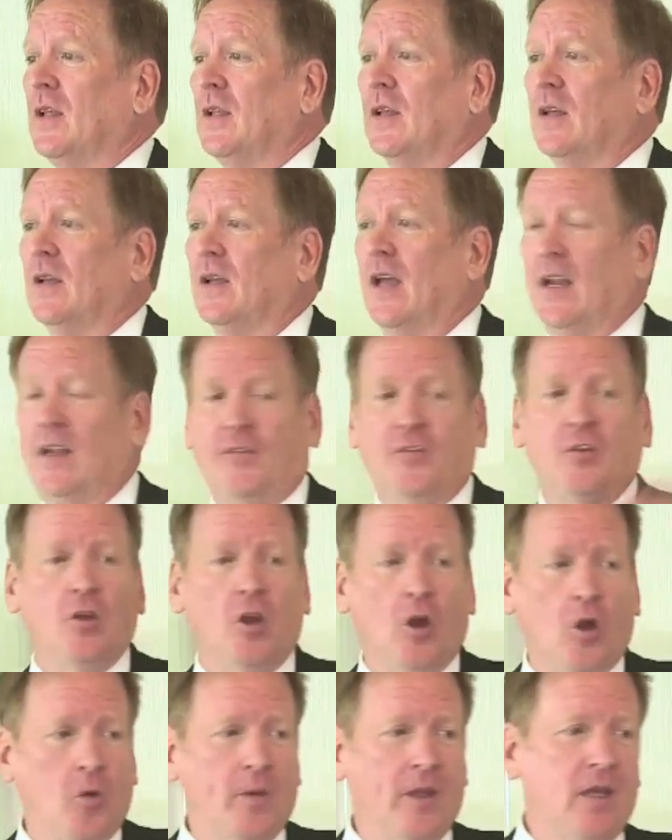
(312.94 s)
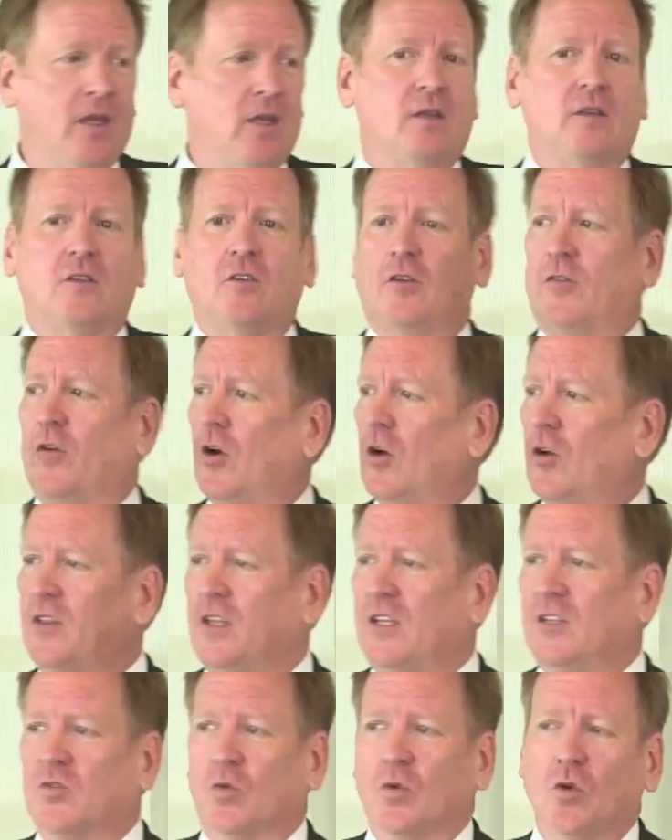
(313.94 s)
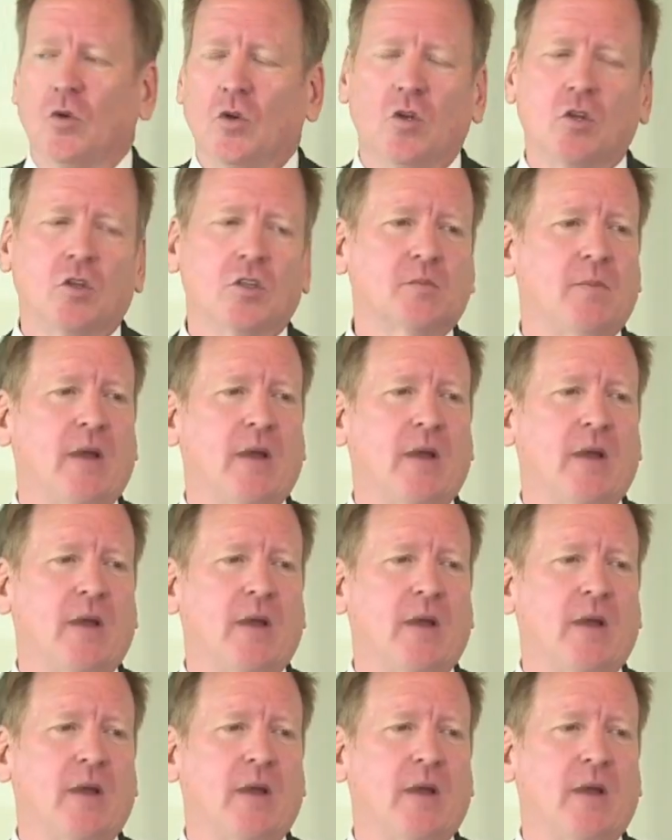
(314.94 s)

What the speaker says: And if you know me, you've heard these rules.